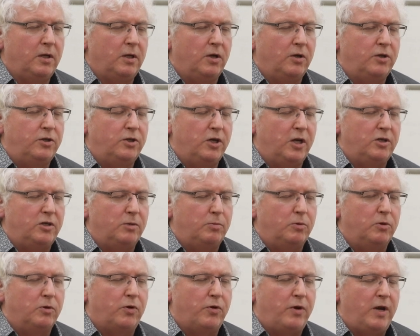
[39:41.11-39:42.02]

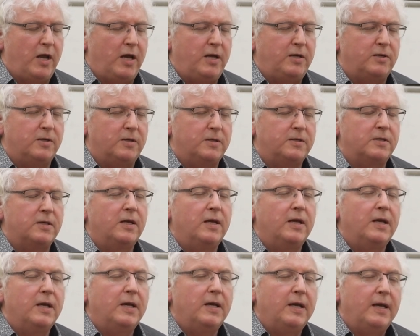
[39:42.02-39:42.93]
unchangeable creators,
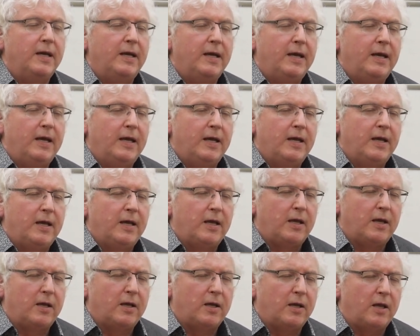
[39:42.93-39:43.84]

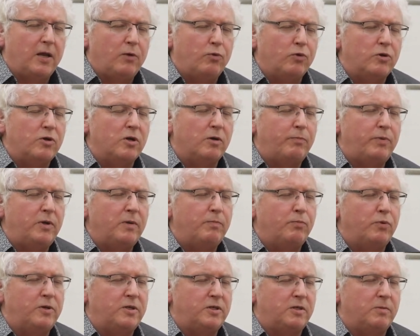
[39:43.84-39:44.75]
it would not be a
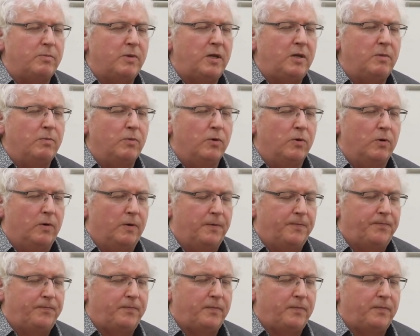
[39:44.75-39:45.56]
Buddhism anymore.